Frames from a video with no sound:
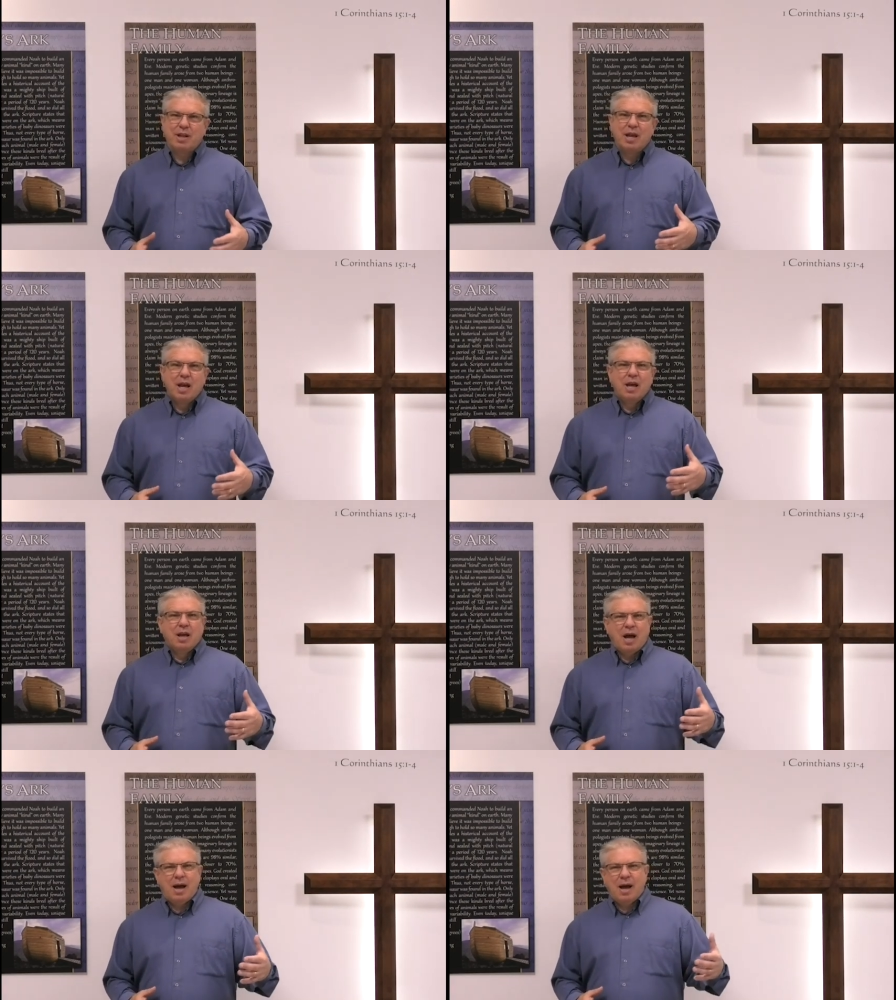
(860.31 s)
And
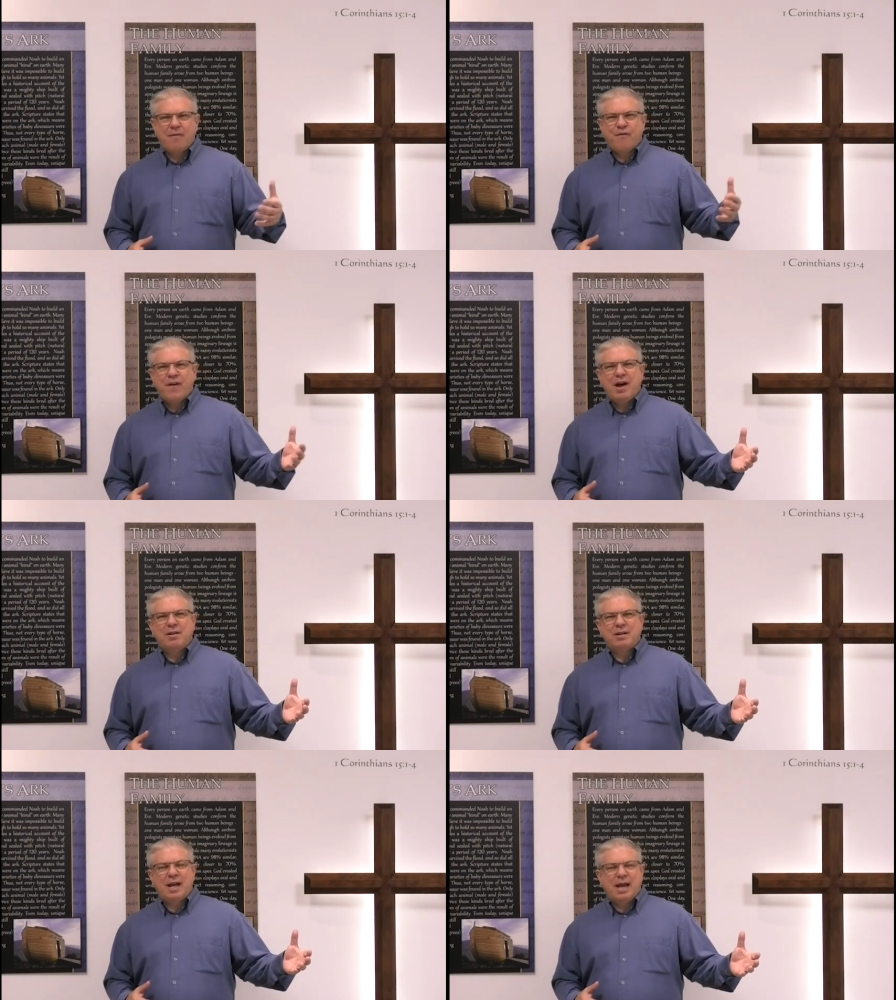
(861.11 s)
I
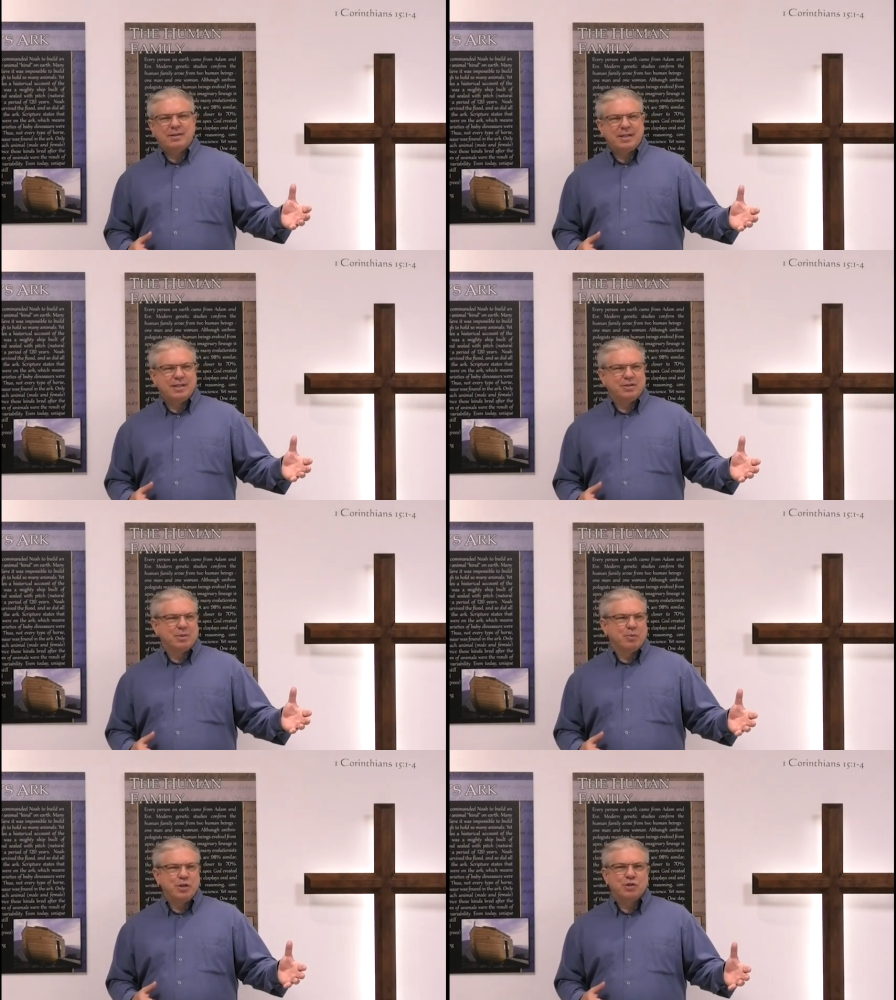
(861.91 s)
found as I did
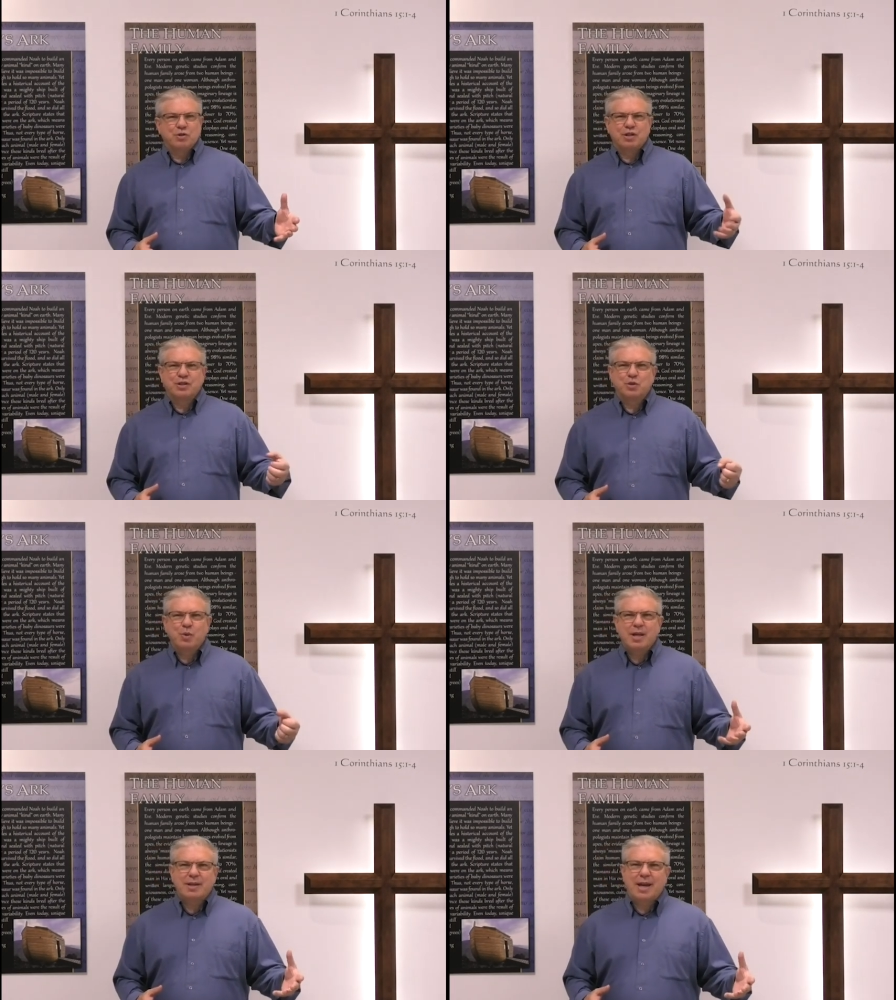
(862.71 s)
some research this
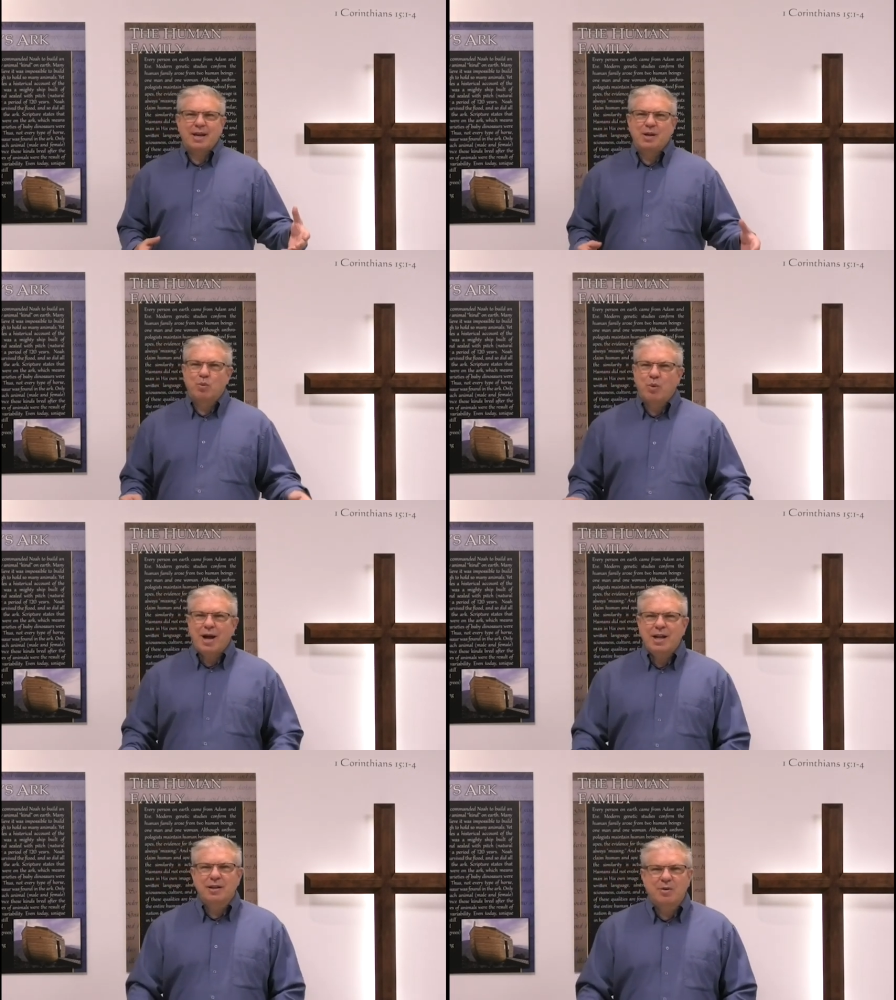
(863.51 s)
week that in
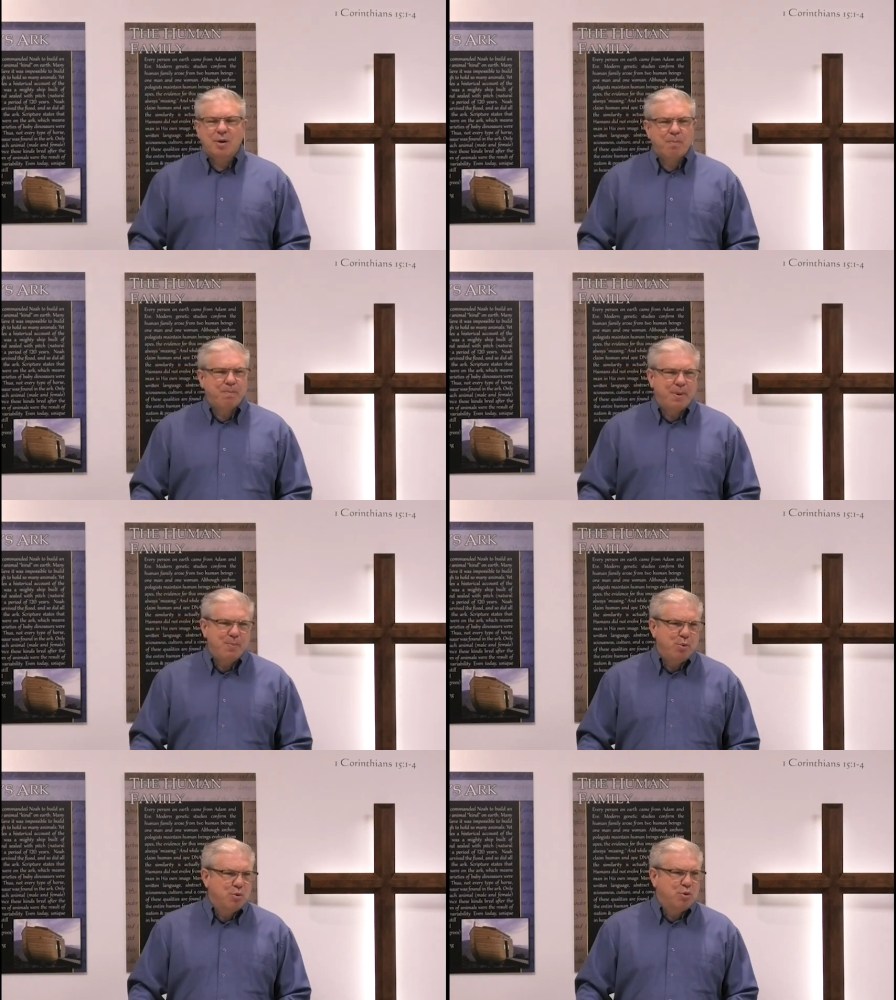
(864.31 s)
writing, there are
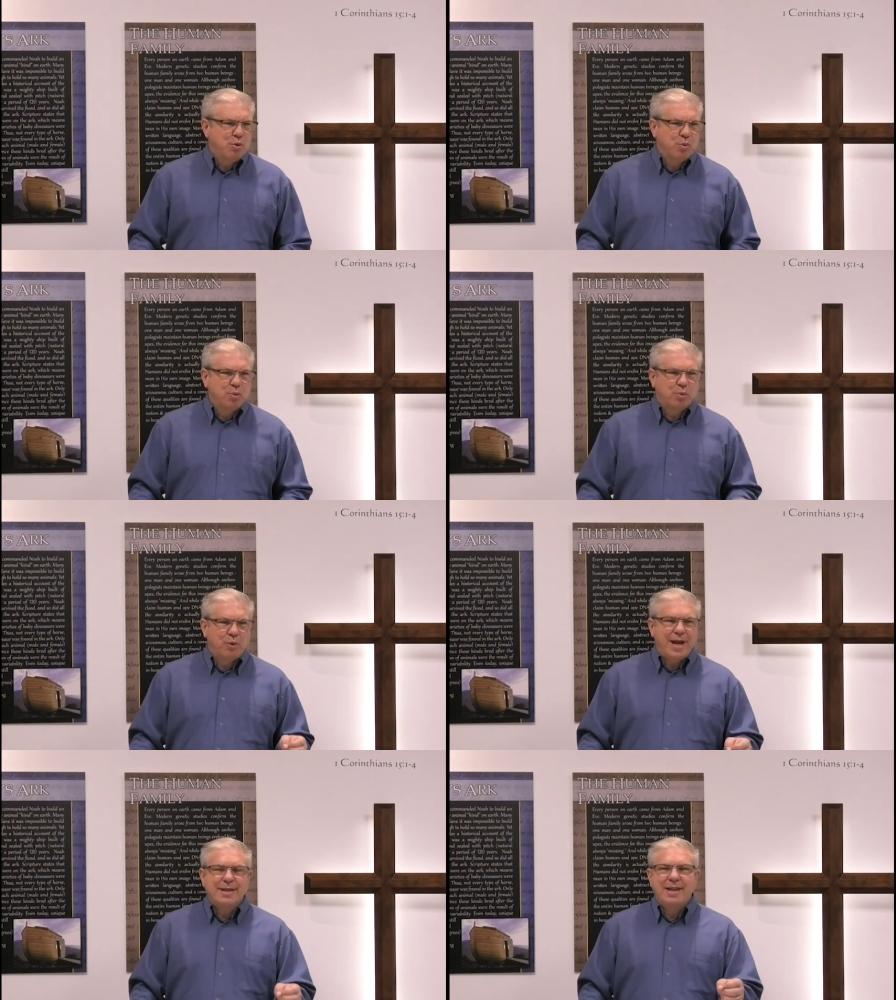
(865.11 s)
people who
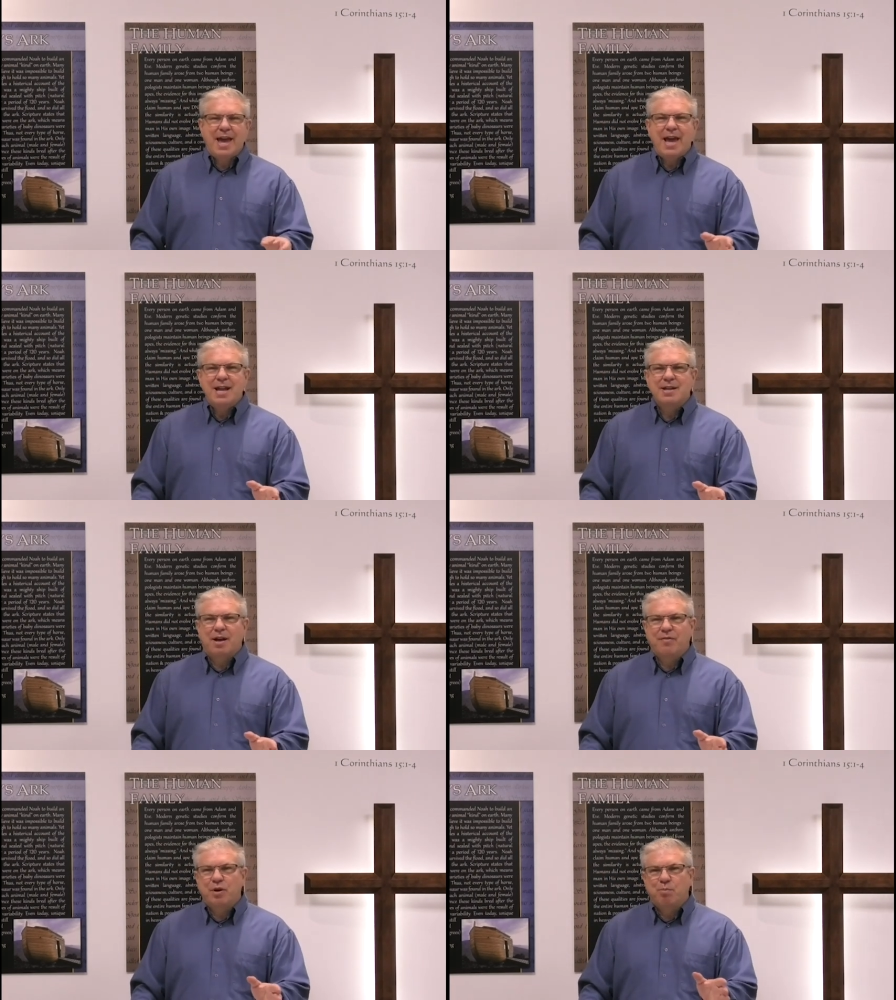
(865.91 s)
write the end
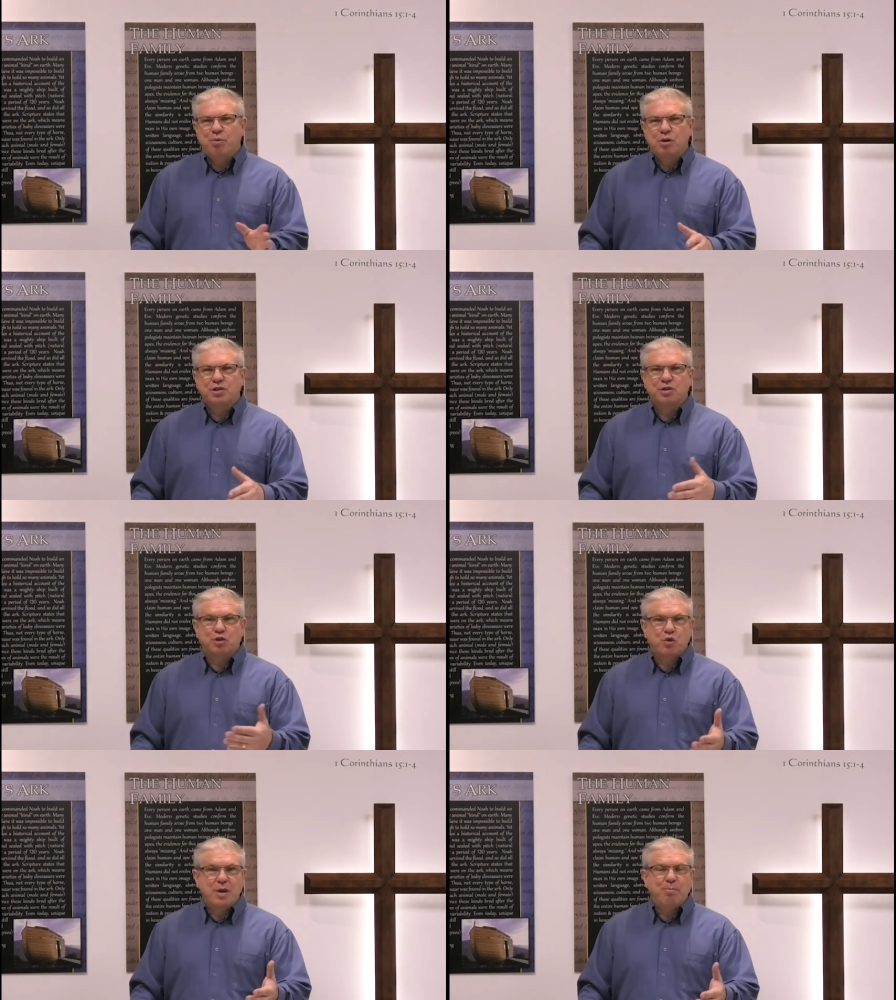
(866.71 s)
of their books, their
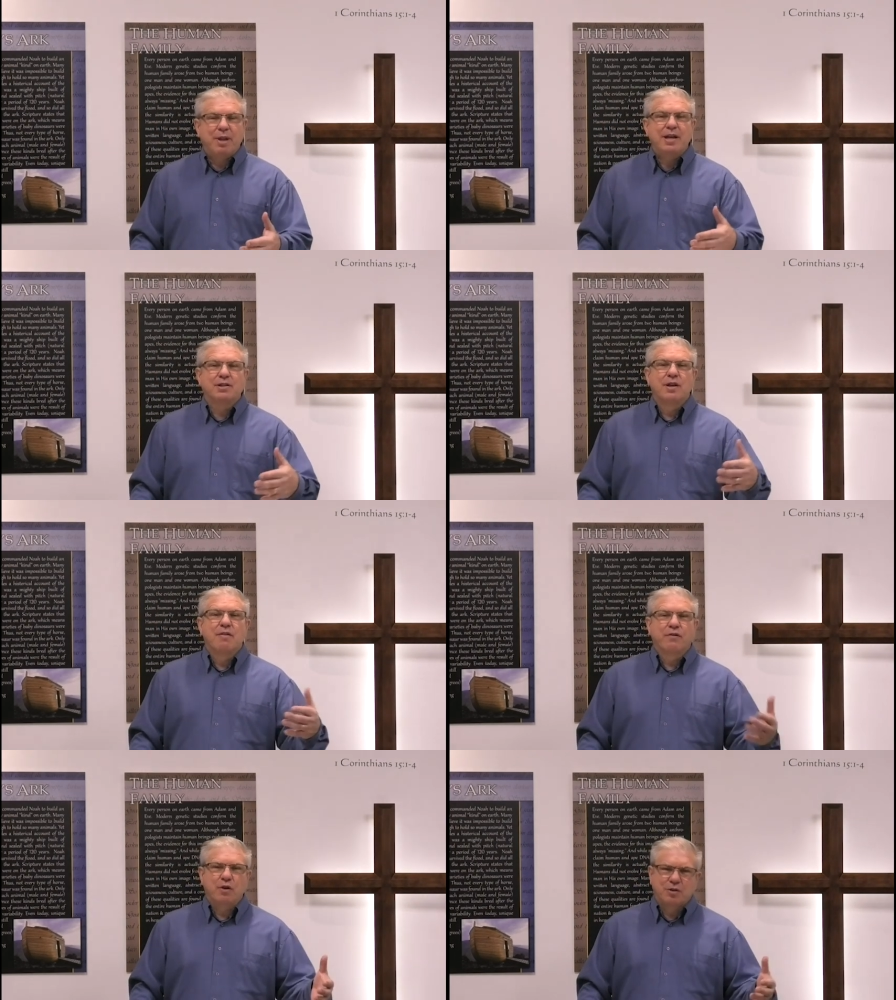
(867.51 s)
screenplays
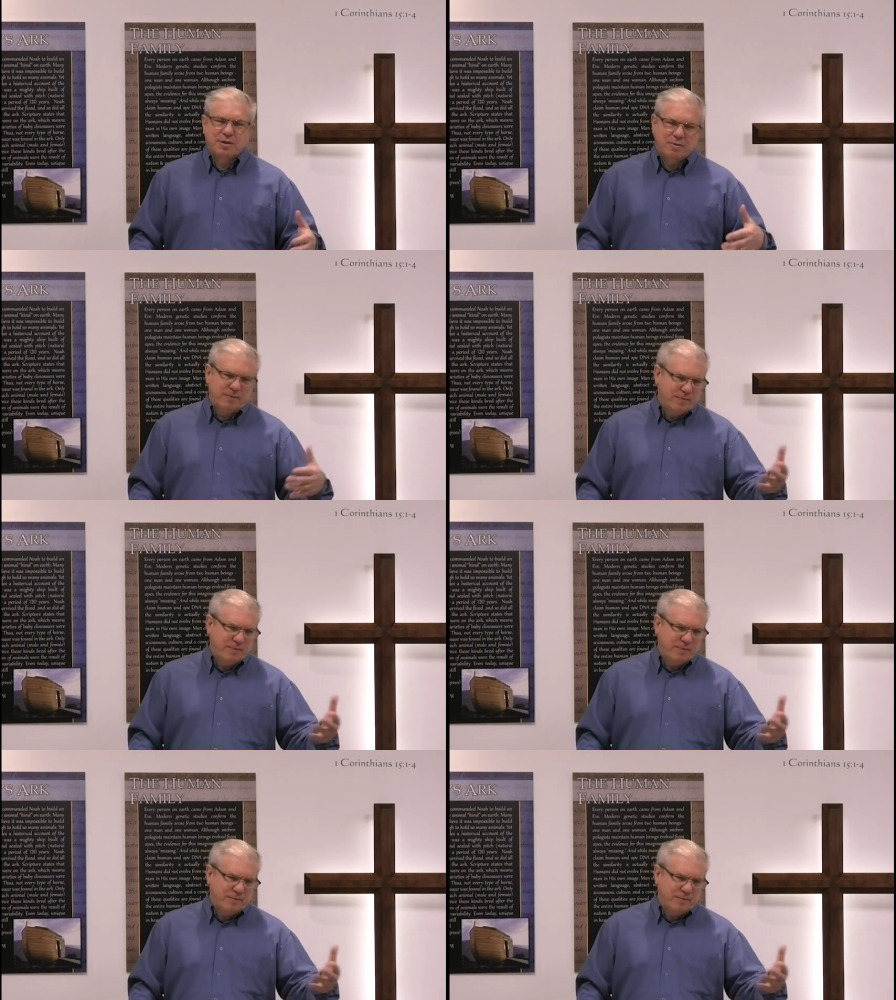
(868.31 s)
first.